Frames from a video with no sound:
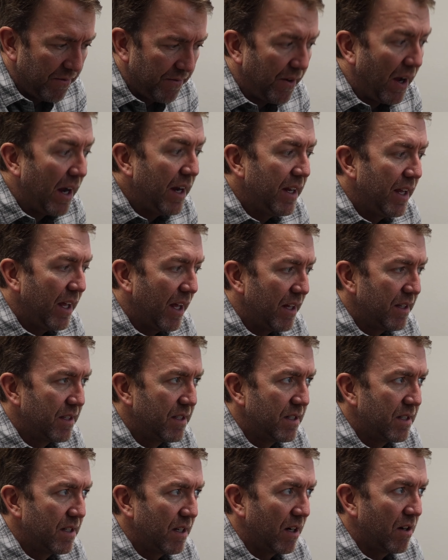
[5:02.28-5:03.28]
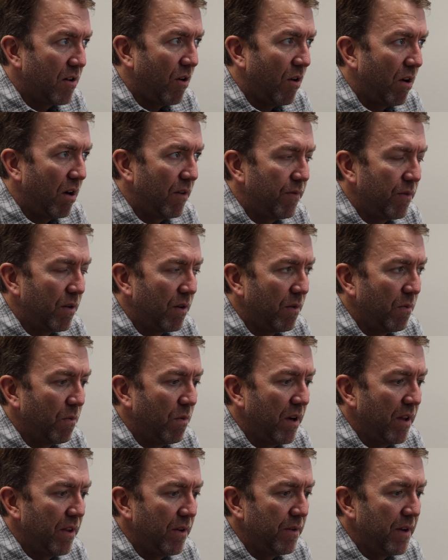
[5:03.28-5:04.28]
financed a car for
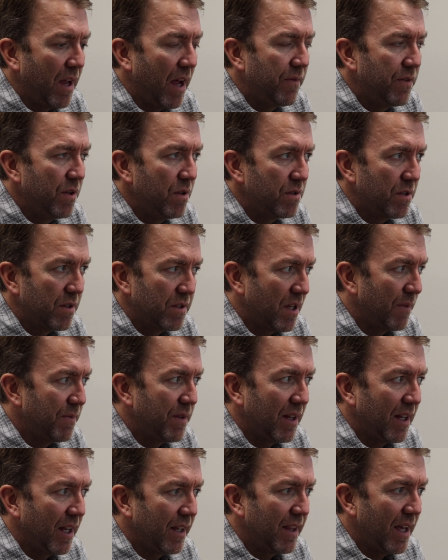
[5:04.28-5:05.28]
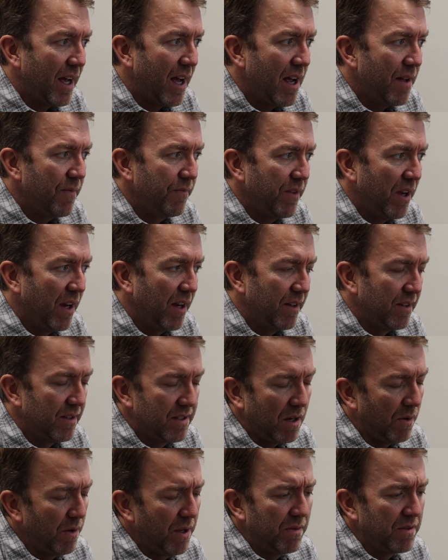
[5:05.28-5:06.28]
one of their nephews or something like that, and
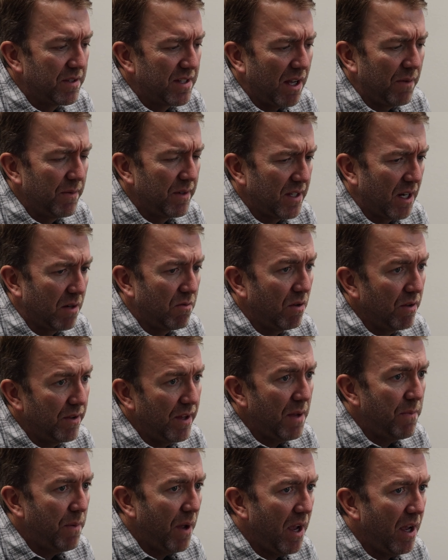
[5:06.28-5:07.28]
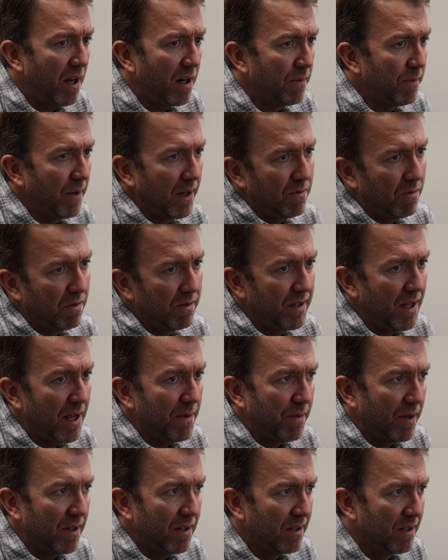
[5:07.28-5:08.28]
so he was telling me, he's like, well, they pay it. I'm like, well, yeah,
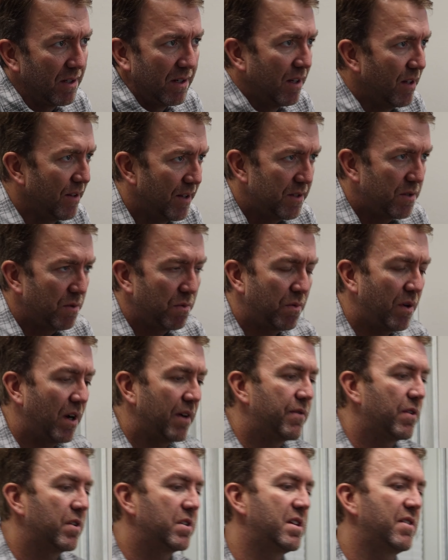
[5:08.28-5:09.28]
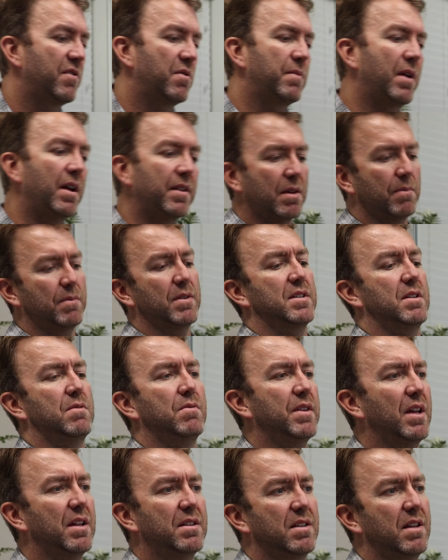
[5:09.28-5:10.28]
but this was when I first even met them. I was like, well,
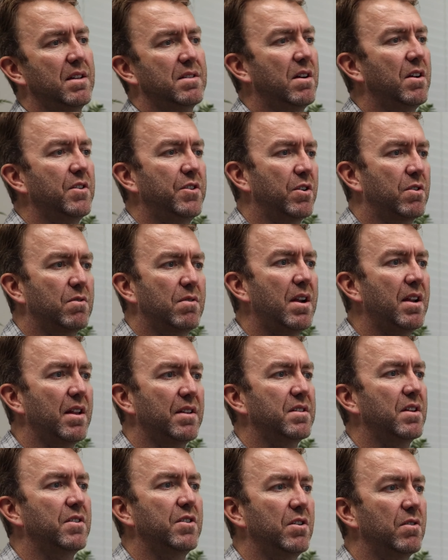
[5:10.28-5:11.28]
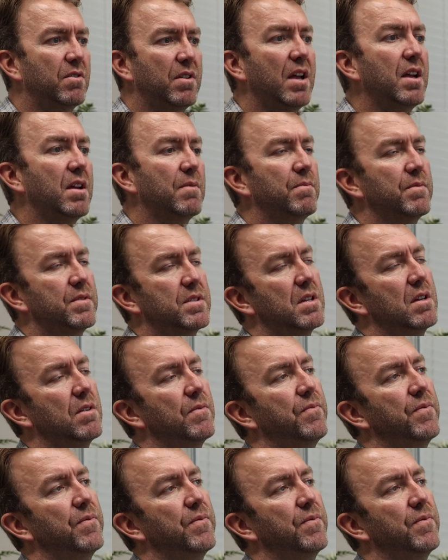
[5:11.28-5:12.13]
that's it's on your credit, it's under your name. So